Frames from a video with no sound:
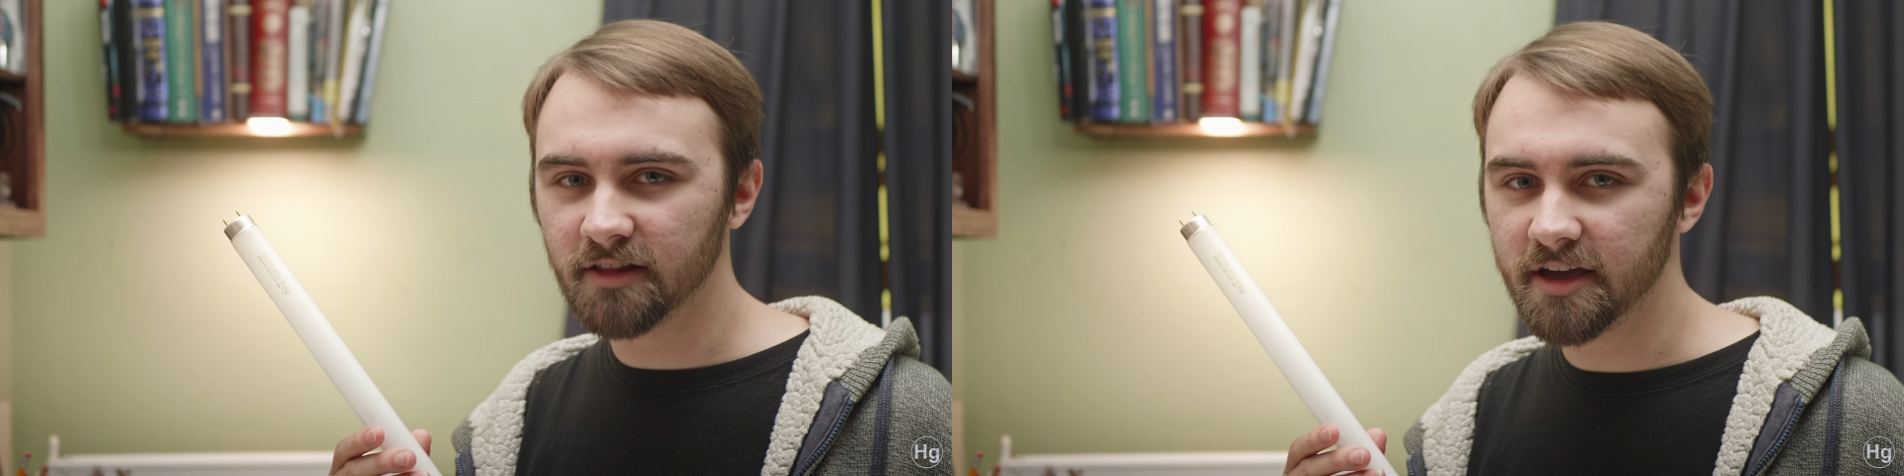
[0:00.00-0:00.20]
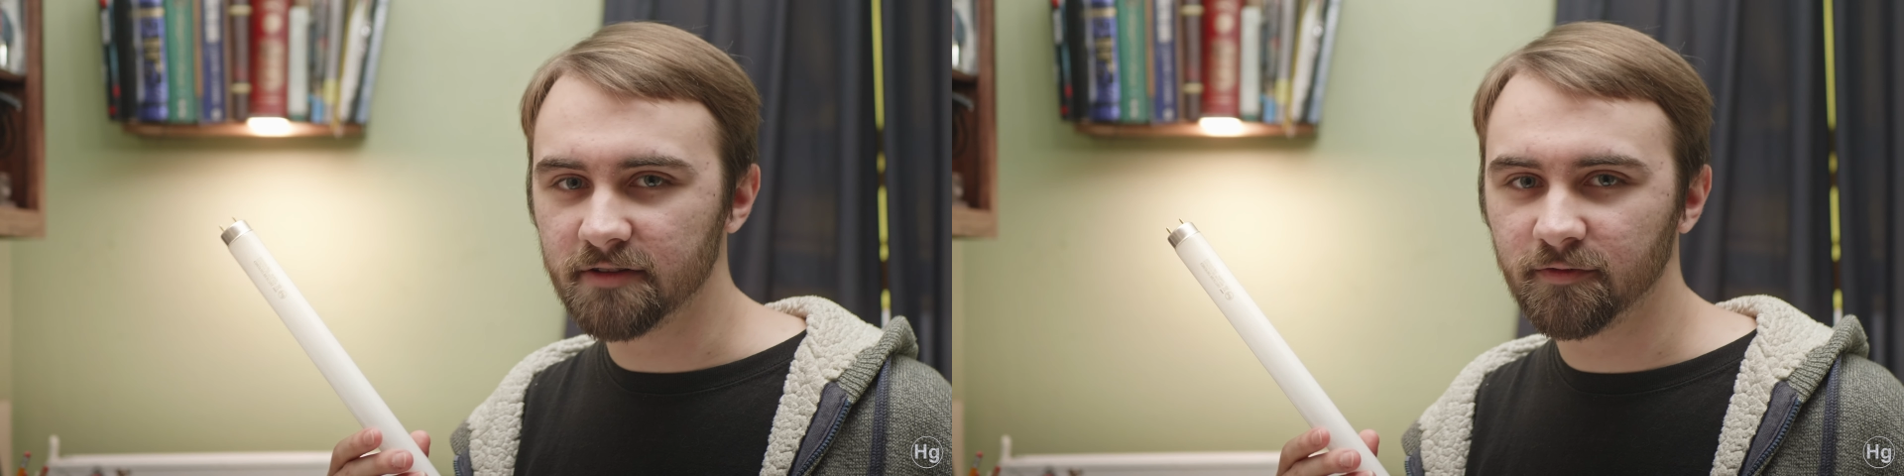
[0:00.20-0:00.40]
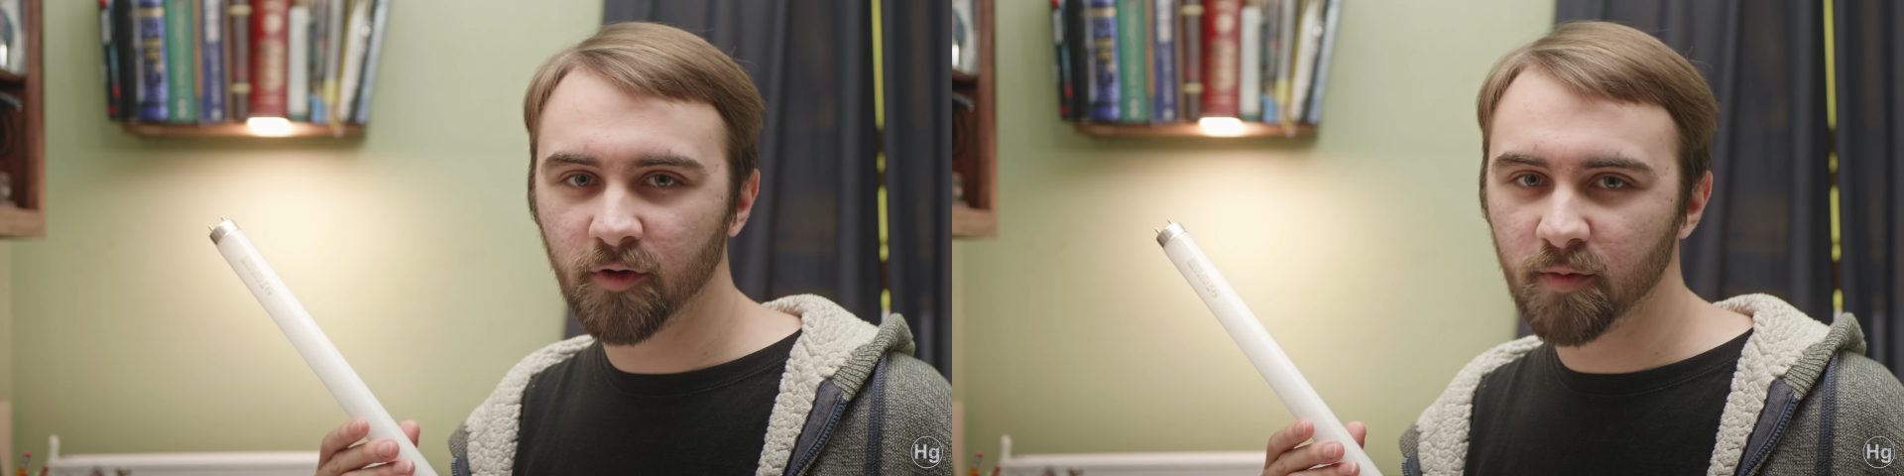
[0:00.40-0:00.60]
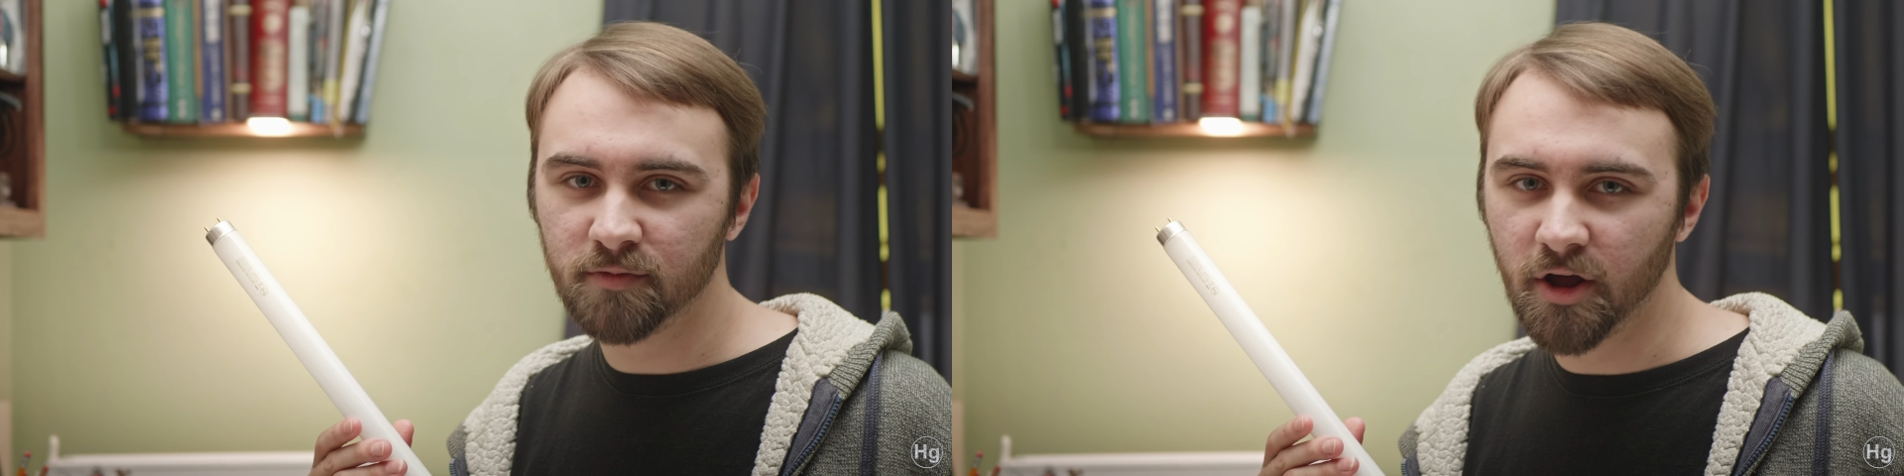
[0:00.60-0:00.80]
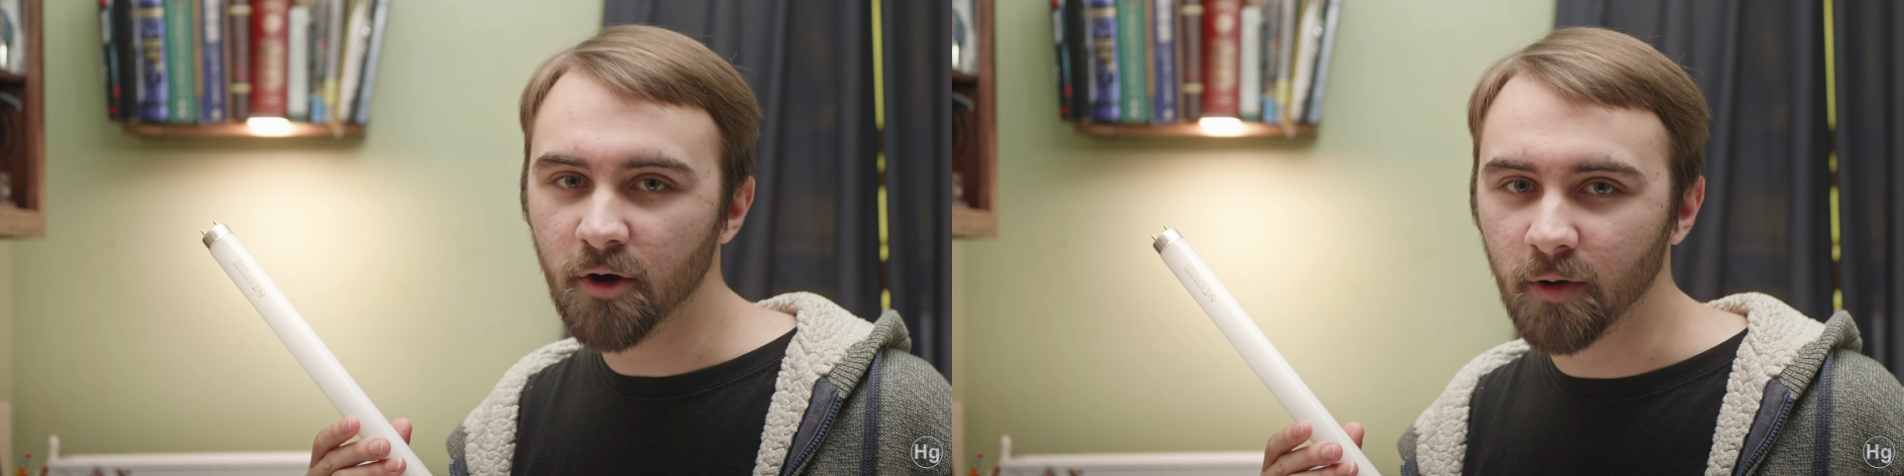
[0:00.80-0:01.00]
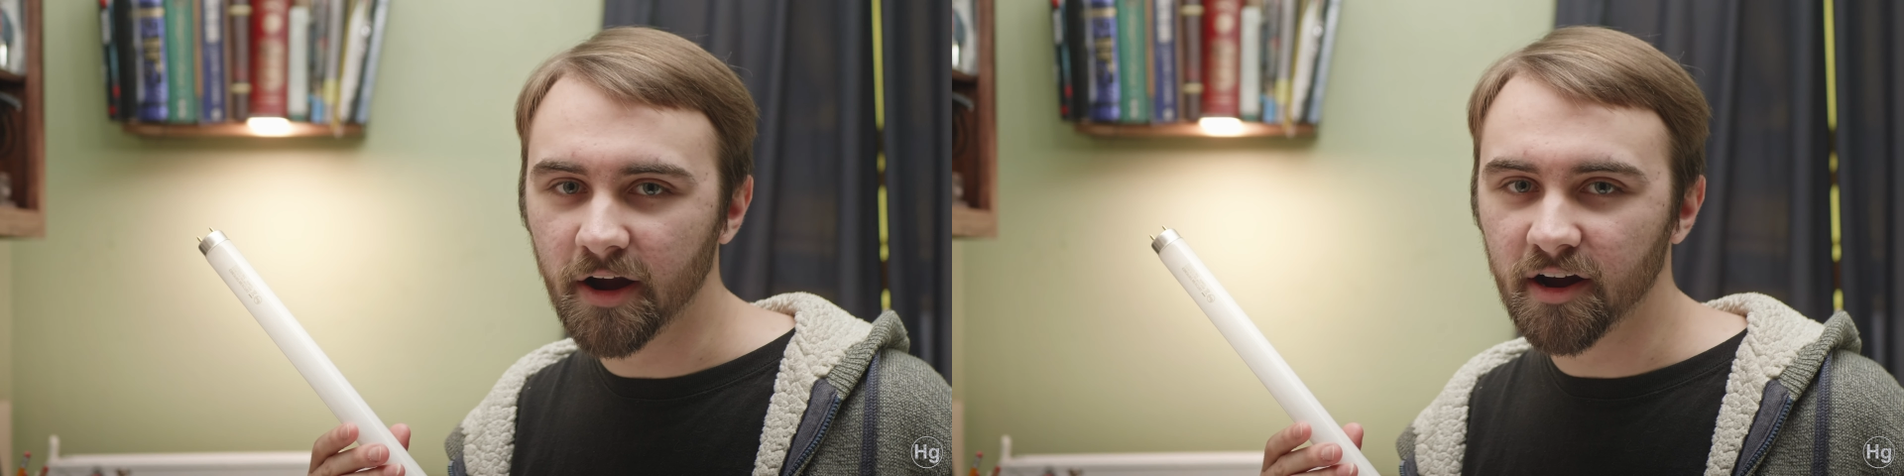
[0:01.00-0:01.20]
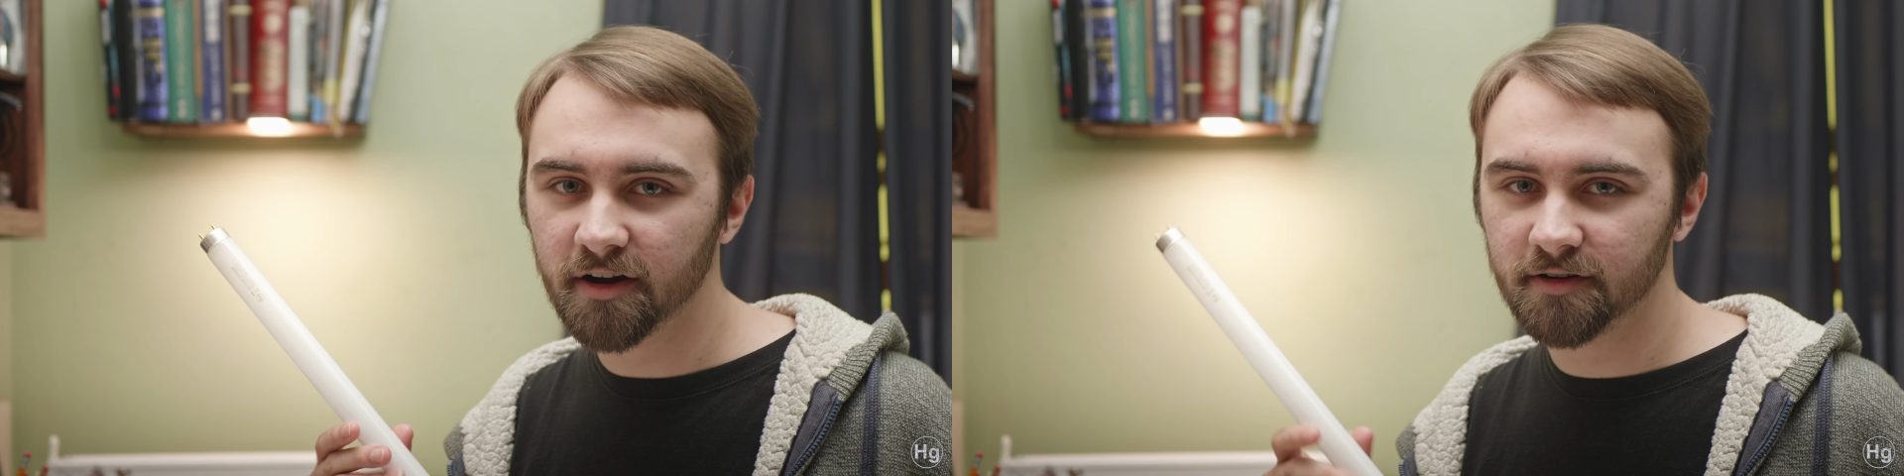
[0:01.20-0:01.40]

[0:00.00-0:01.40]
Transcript: light from nowhere.